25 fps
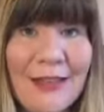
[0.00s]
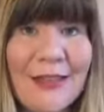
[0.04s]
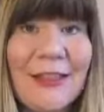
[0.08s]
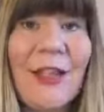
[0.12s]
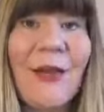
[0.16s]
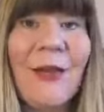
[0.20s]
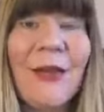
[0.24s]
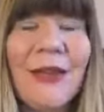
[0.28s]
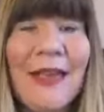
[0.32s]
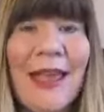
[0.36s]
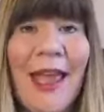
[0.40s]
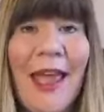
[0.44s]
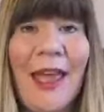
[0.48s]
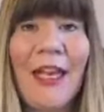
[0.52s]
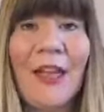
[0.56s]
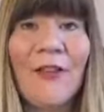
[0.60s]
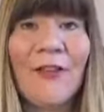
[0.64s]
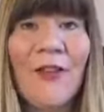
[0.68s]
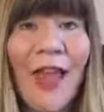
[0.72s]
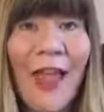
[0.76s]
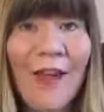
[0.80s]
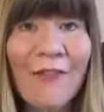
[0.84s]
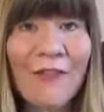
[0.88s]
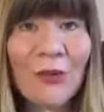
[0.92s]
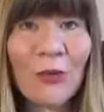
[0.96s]
So again,
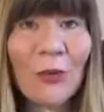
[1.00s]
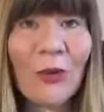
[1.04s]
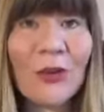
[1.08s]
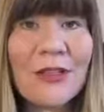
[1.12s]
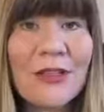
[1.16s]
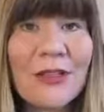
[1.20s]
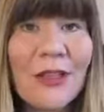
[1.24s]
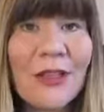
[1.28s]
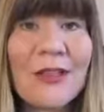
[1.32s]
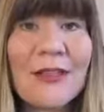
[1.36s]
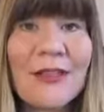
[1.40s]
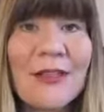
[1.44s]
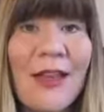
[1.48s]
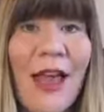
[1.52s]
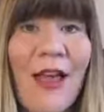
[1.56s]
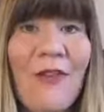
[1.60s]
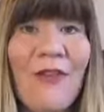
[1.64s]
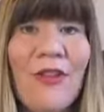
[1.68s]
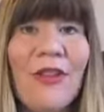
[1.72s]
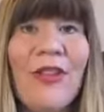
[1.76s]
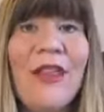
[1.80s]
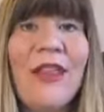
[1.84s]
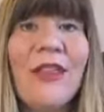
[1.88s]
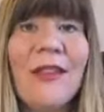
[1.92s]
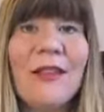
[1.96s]
if everyone does that, if
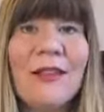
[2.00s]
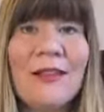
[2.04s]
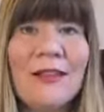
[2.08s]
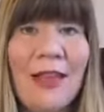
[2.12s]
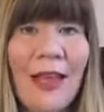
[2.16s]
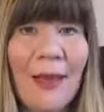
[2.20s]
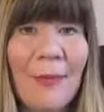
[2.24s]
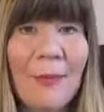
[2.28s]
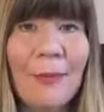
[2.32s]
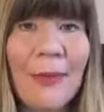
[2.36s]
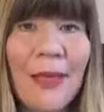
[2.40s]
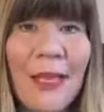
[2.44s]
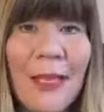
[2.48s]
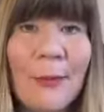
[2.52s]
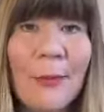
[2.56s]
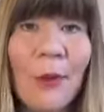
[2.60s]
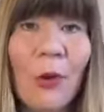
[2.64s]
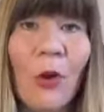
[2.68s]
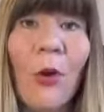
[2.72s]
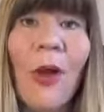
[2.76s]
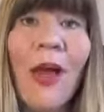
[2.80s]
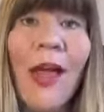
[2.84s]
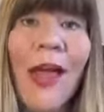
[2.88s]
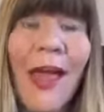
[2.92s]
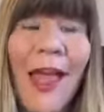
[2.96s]
you think there's 10
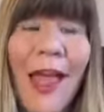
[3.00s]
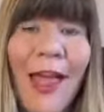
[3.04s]
people,